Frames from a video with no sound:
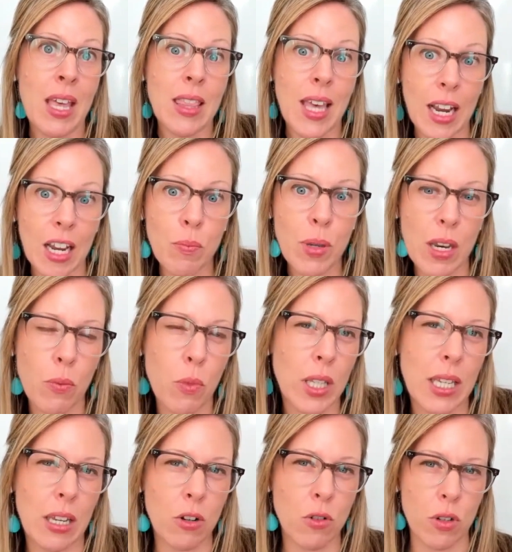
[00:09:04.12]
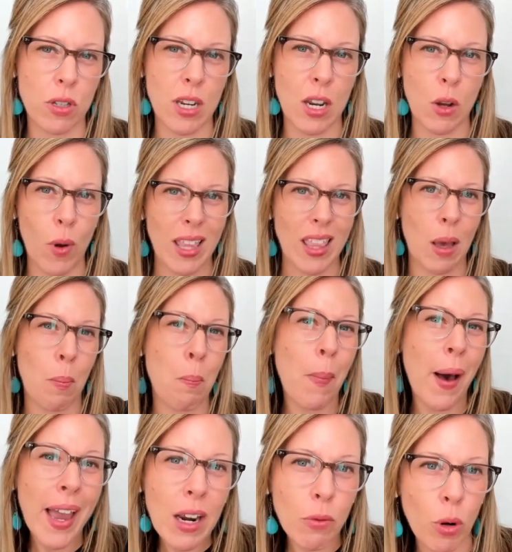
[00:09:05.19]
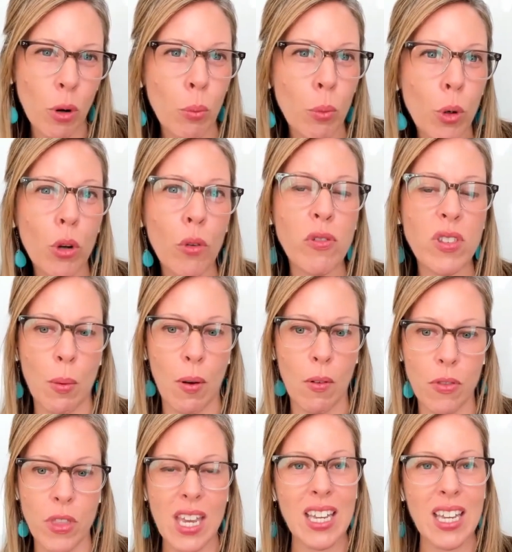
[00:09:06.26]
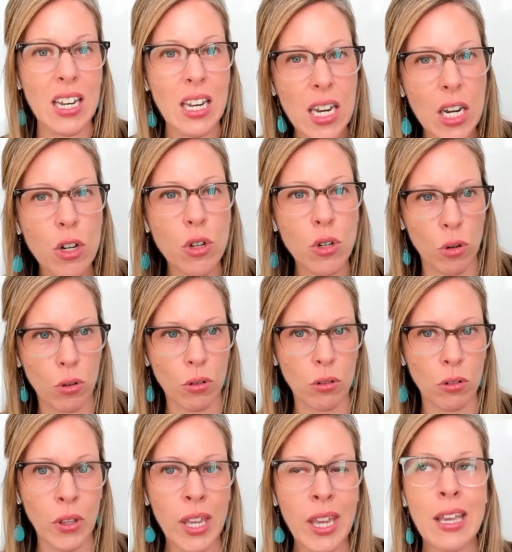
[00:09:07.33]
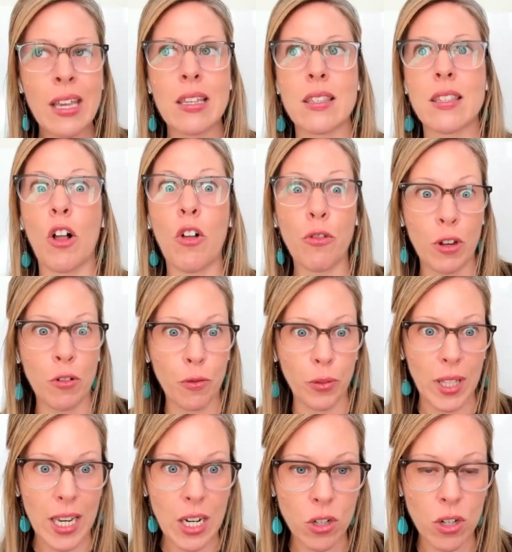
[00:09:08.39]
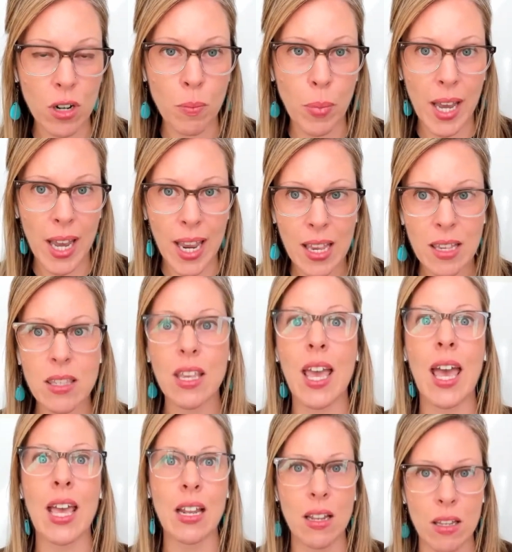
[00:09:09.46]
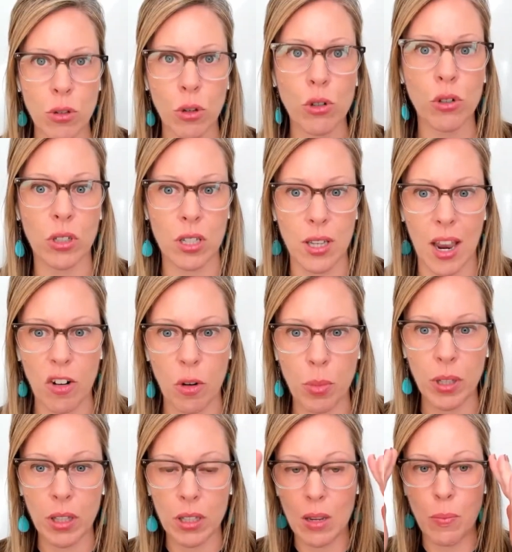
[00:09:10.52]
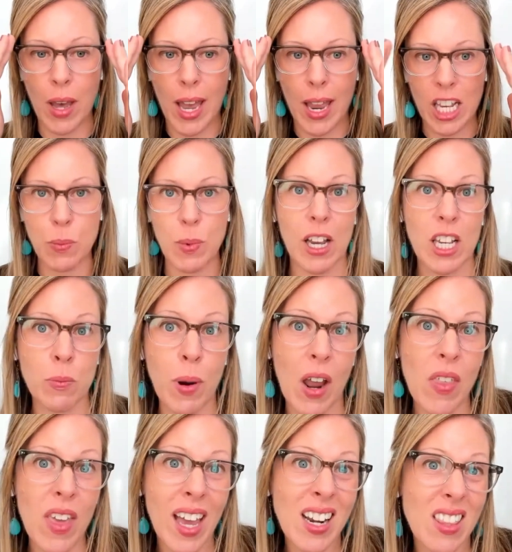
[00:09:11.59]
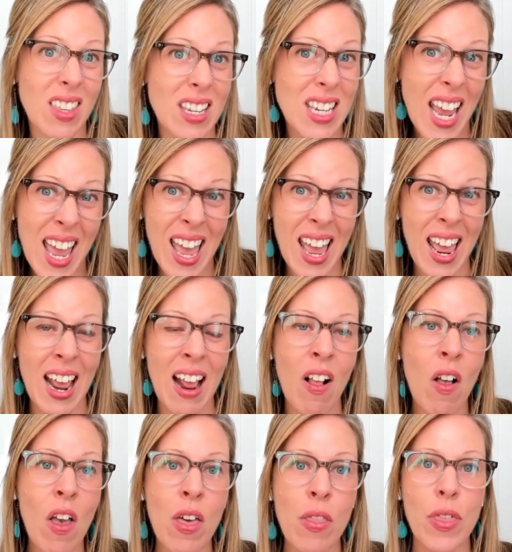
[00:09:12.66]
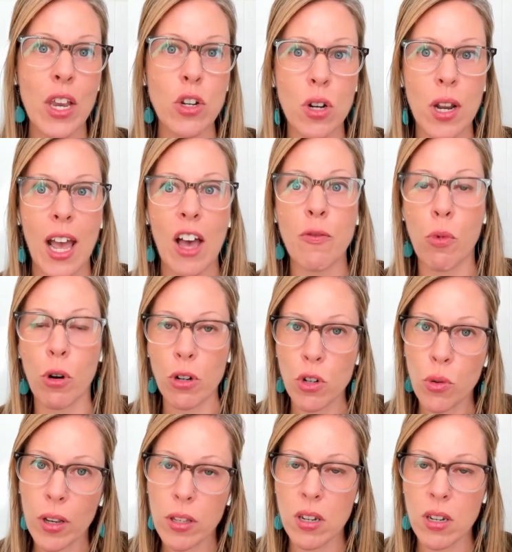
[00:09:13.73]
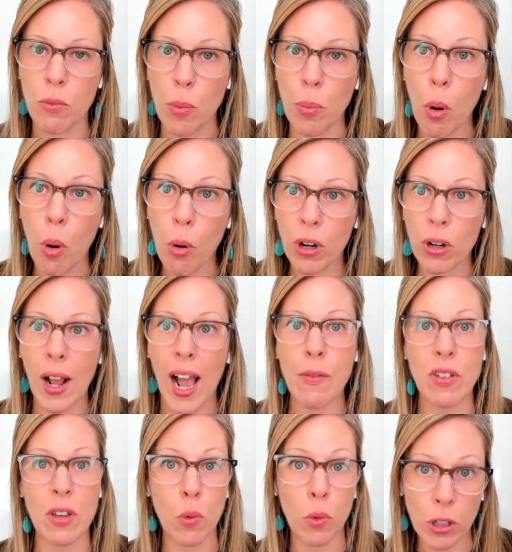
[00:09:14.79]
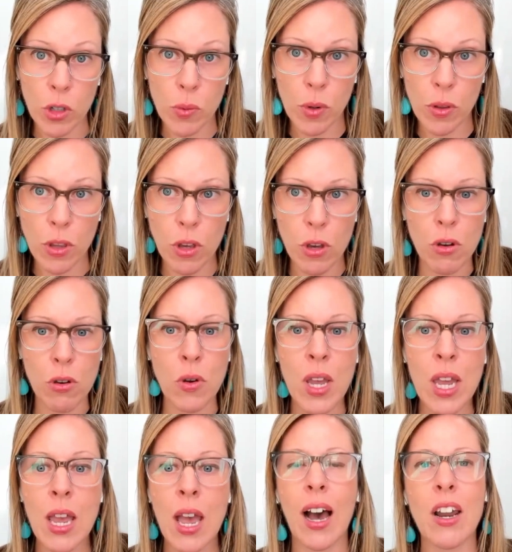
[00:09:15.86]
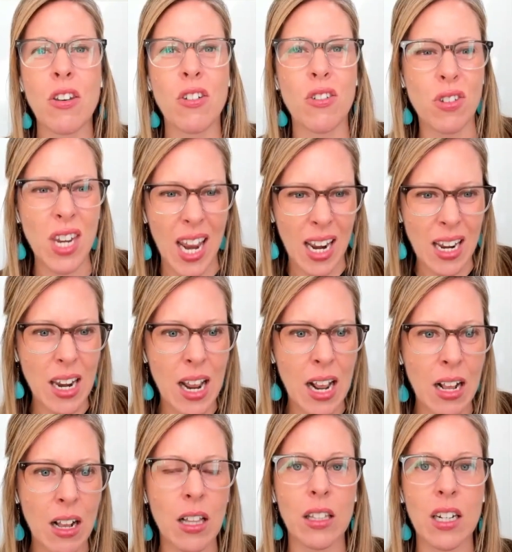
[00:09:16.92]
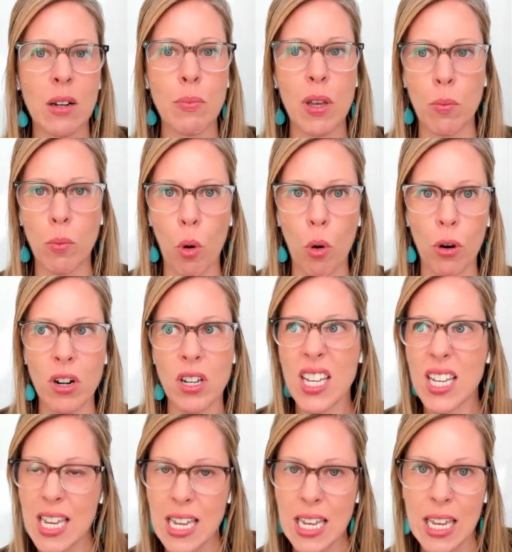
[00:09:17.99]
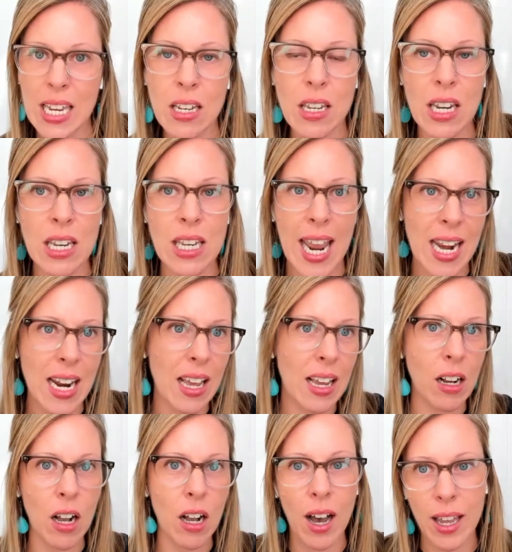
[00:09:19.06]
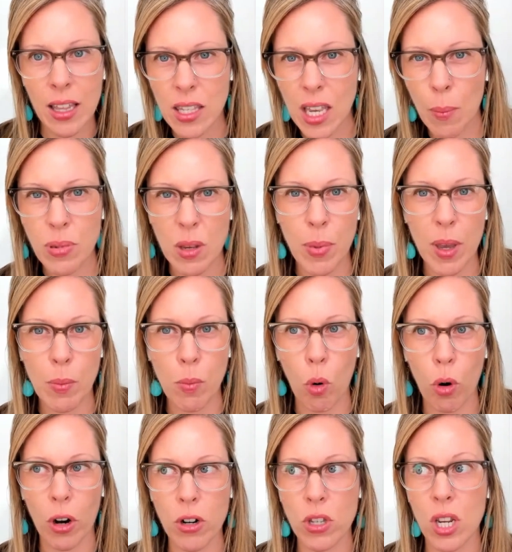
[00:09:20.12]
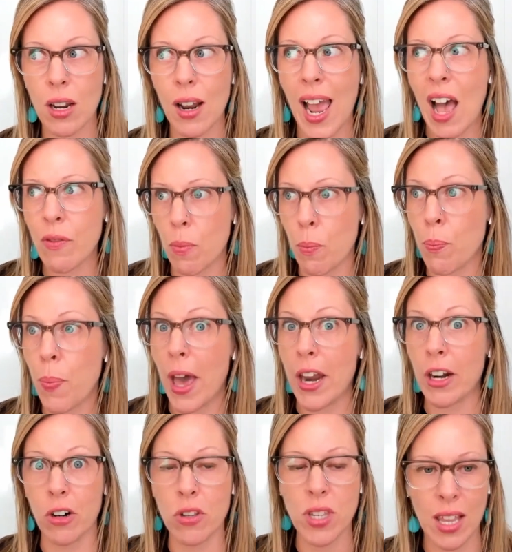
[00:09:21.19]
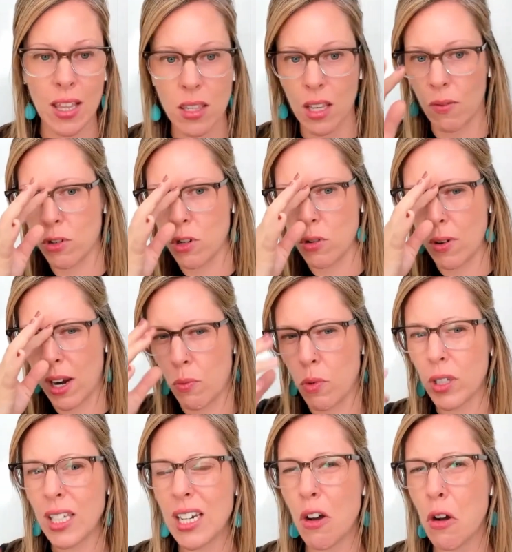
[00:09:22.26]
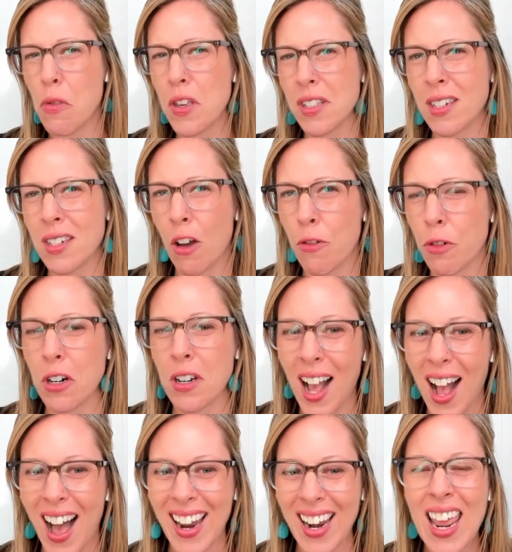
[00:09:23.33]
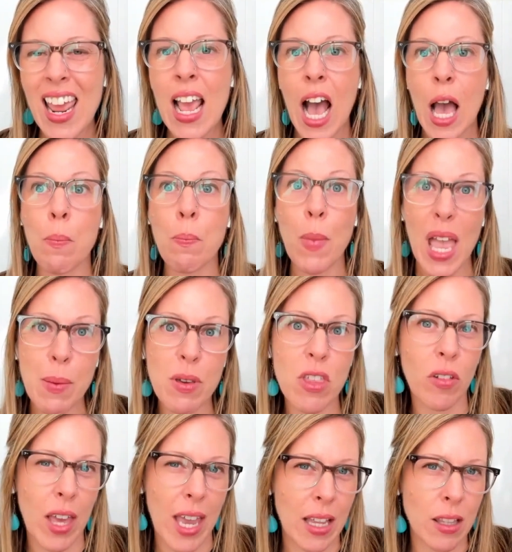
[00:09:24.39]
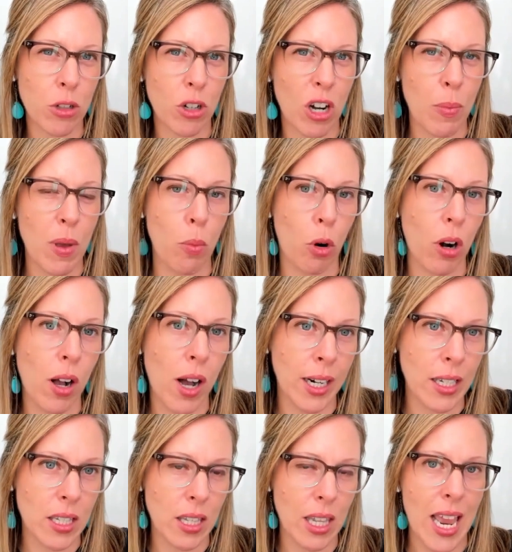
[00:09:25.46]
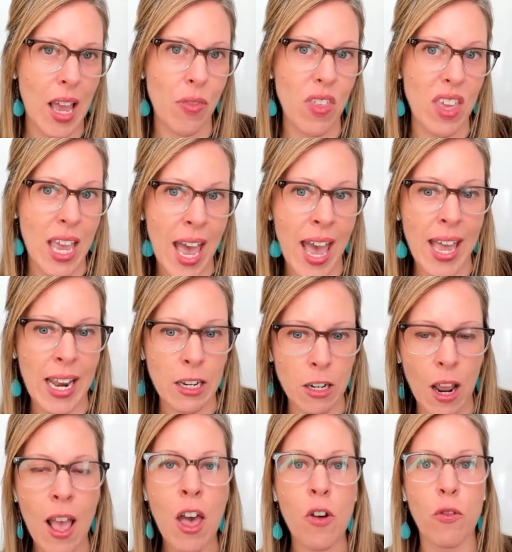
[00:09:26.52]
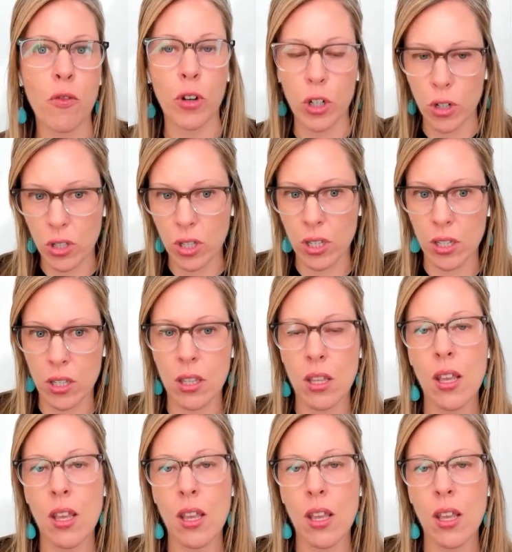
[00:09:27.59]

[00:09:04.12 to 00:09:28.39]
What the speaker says: That could be a really interesting way that might remove some of the initial self-inflation bias and social desirability bias, because by the end of the day, they should have more trust and rapport having worked with you, understanding a little bit more, digging into data concepts a bit more to have a better sense of, do I really know this stuff or not? And maybe they'll answer a bit more honestly at the end versus